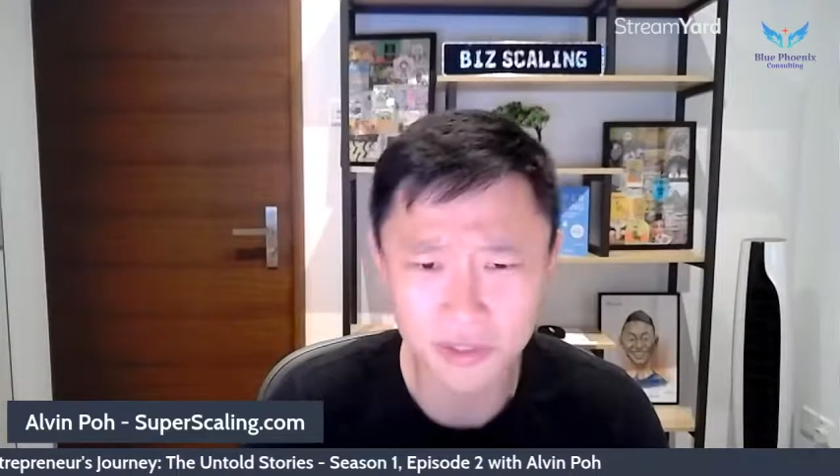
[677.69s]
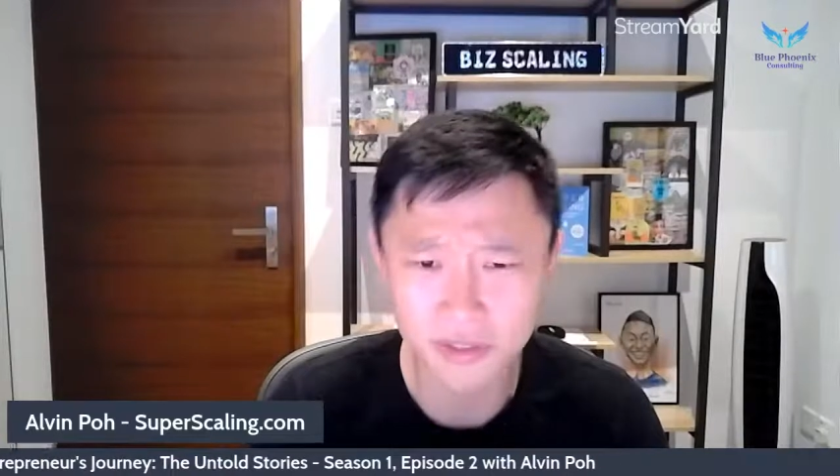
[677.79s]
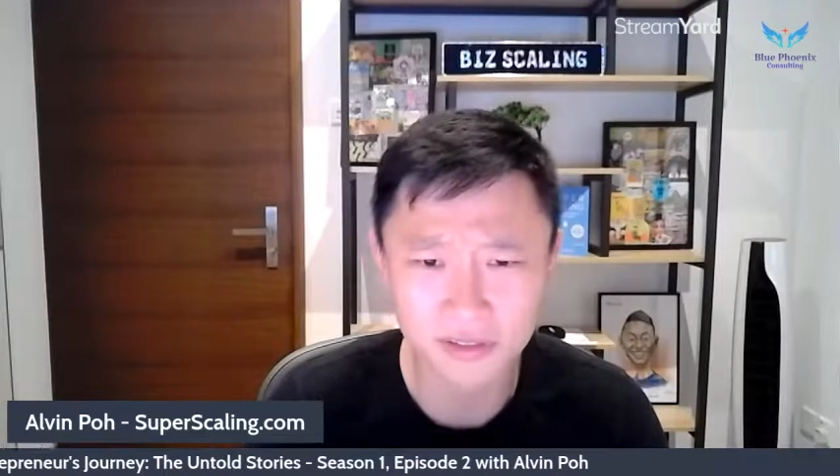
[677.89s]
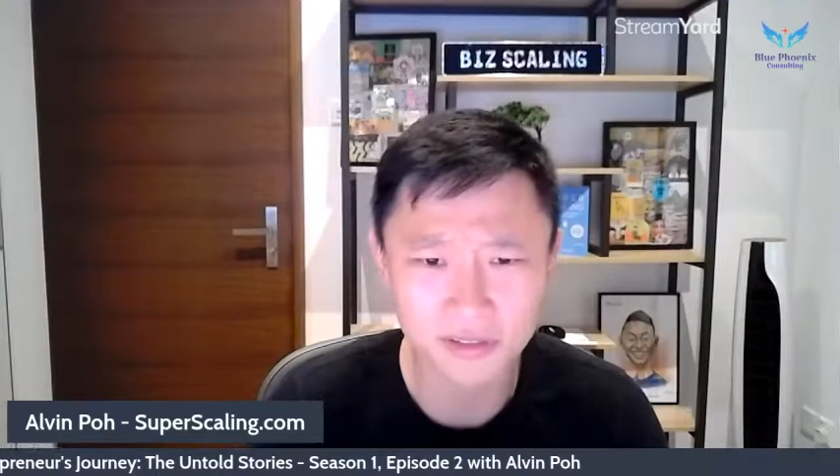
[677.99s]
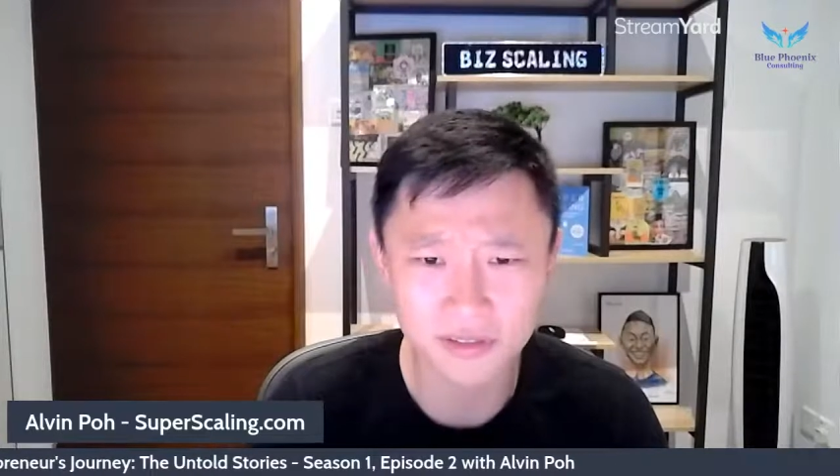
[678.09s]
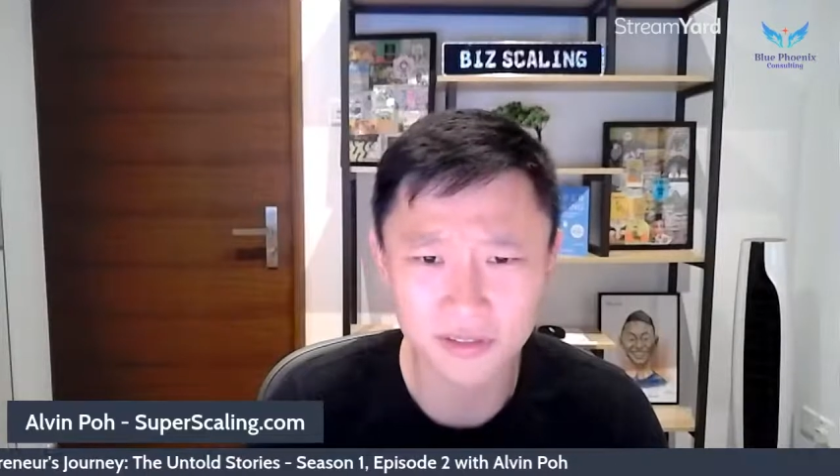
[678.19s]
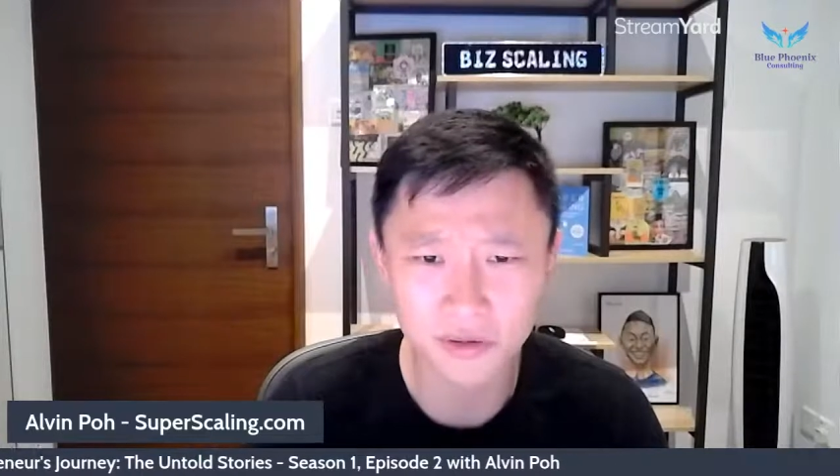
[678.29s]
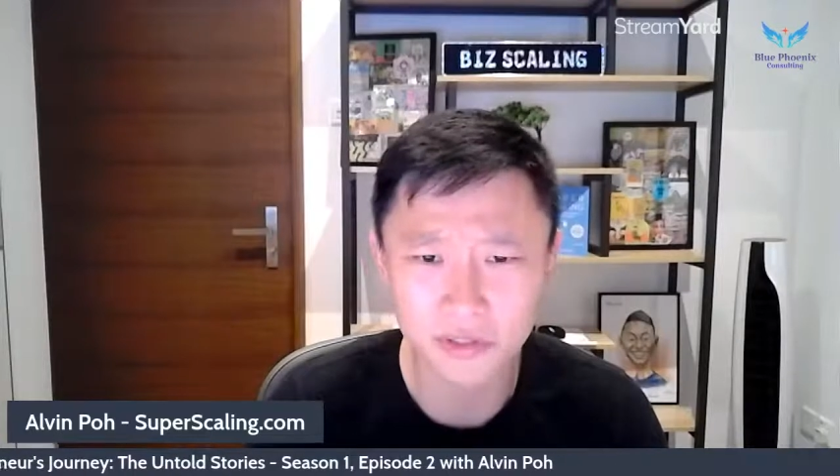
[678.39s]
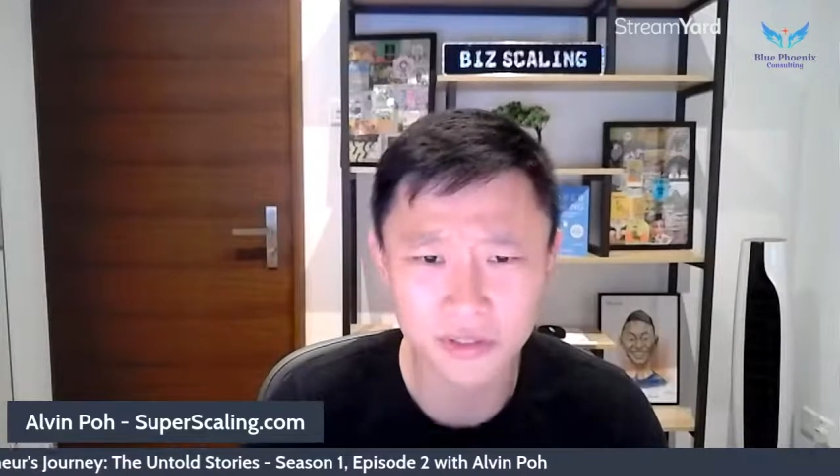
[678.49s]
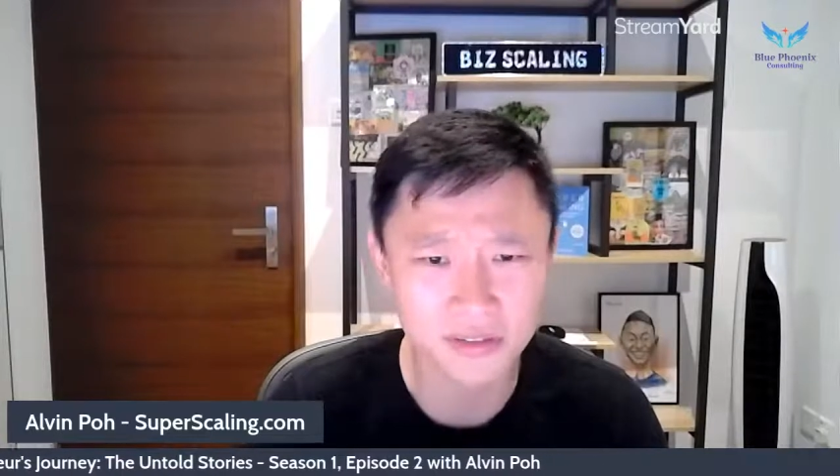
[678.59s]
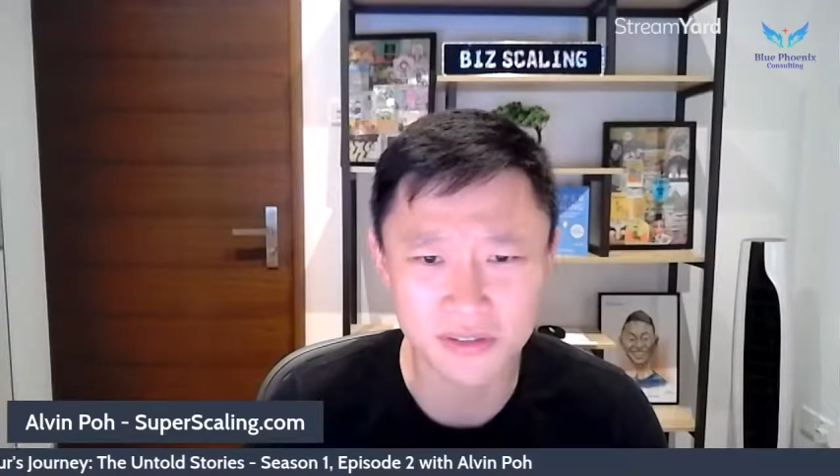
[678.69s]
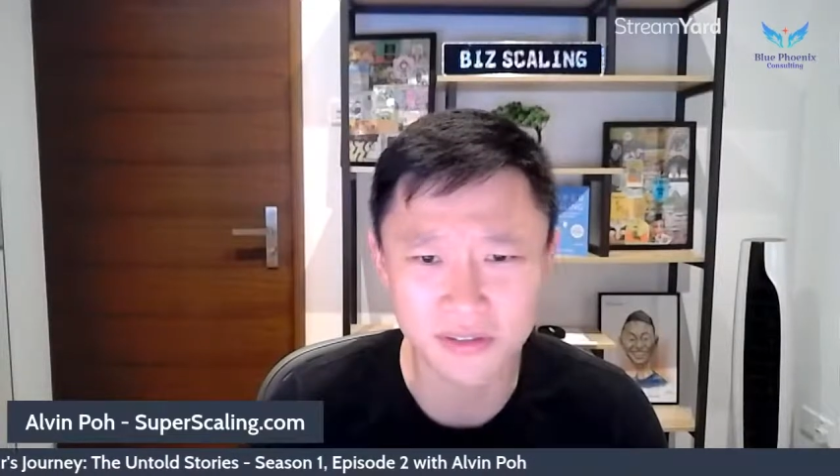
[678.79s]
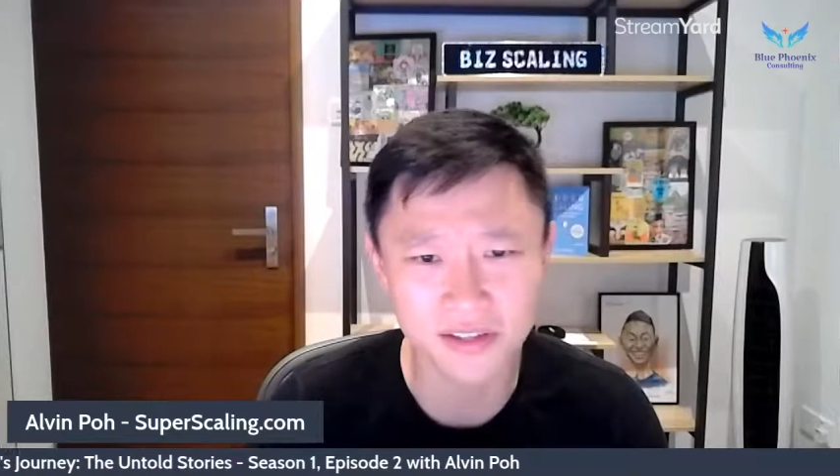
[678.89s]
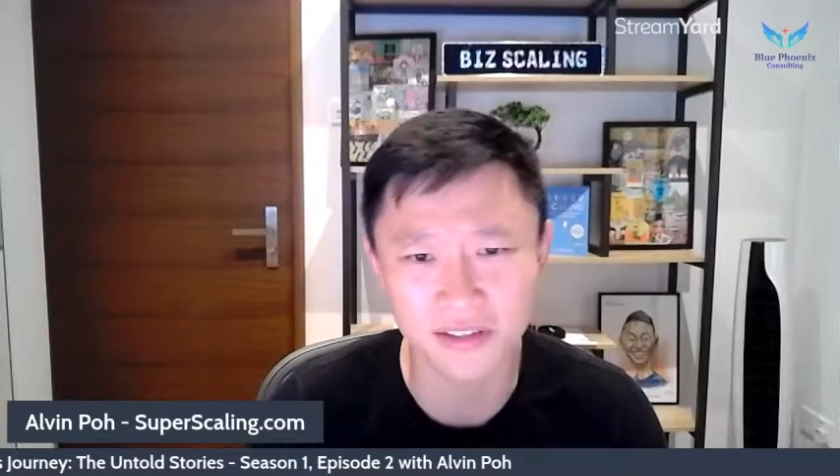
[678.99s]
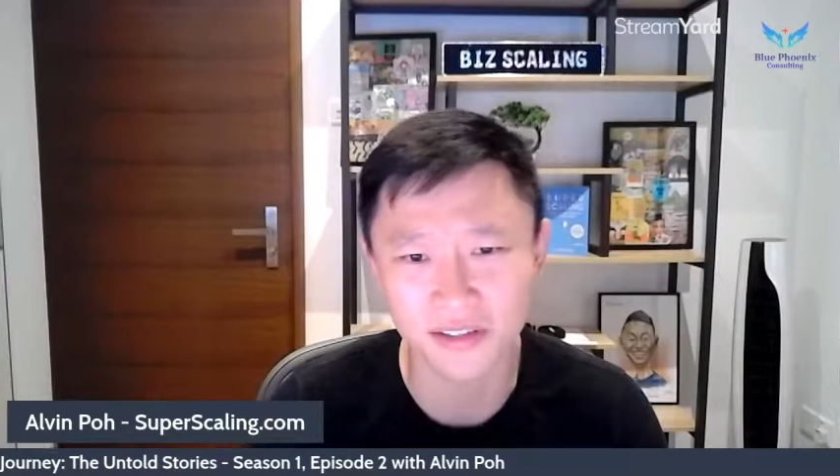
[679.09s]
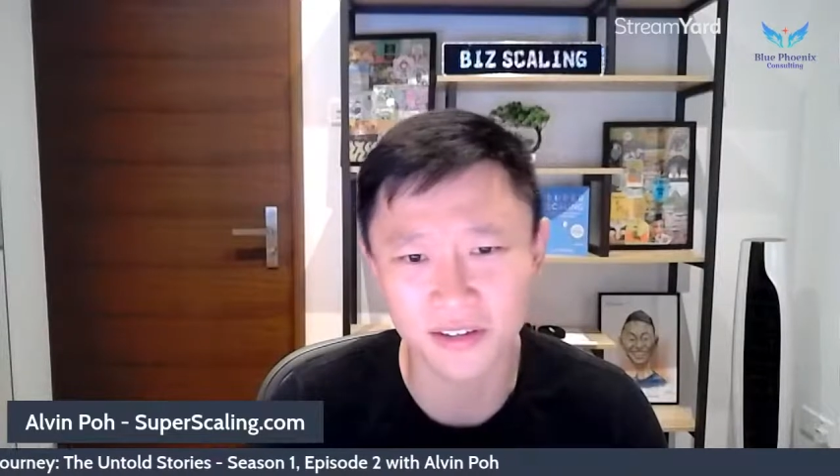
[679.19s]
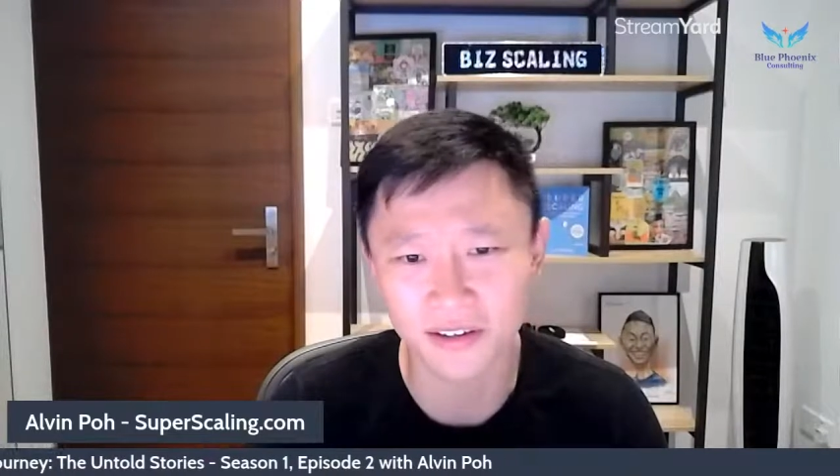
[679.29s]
just insane.